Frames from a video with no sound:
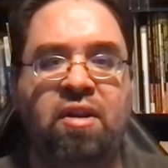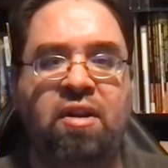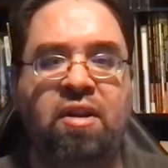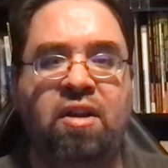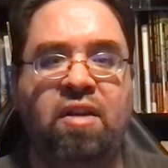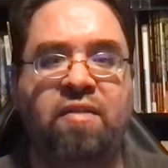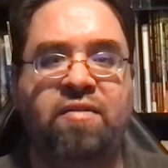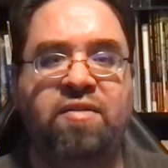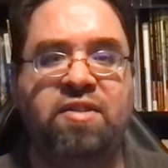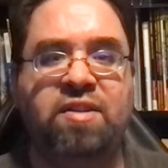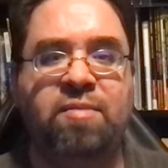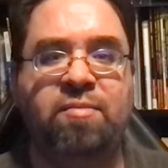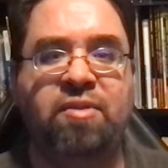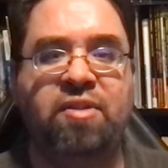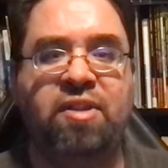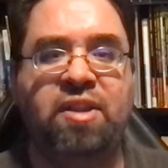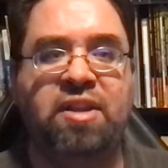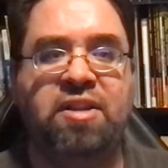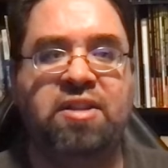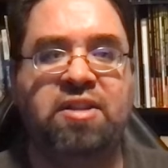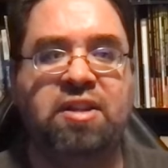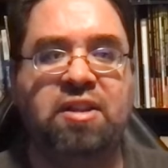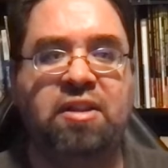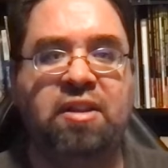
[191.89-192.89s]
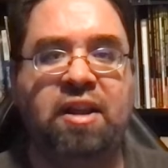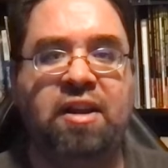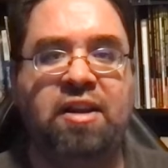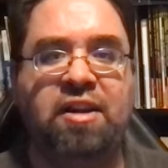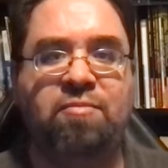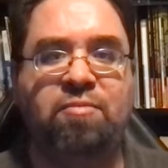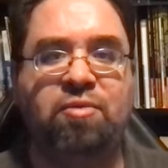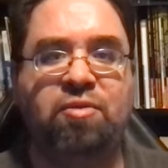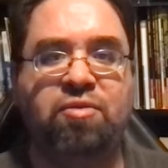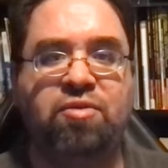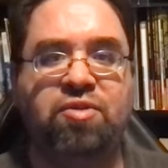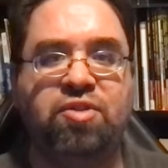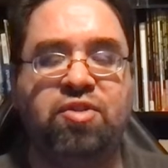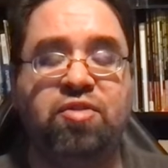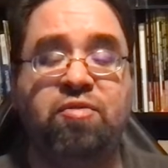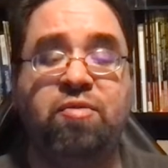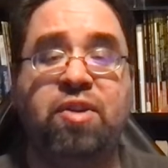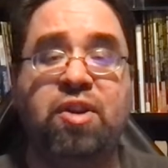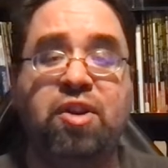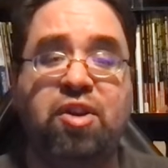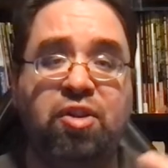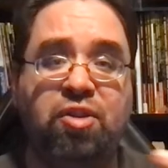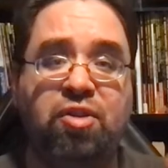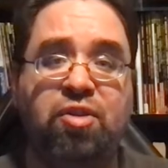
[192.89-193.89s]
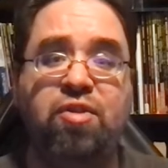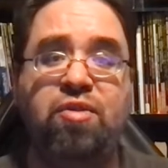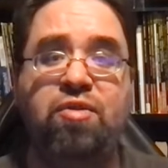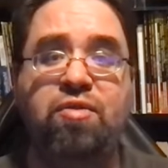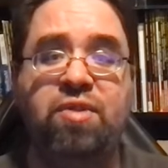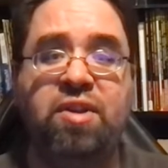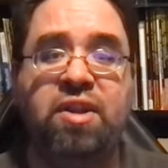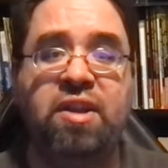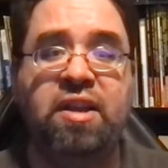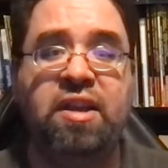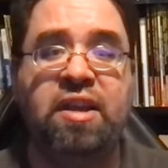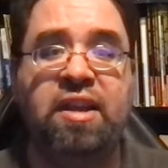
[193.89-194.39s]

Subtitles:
of some of these collectibles to include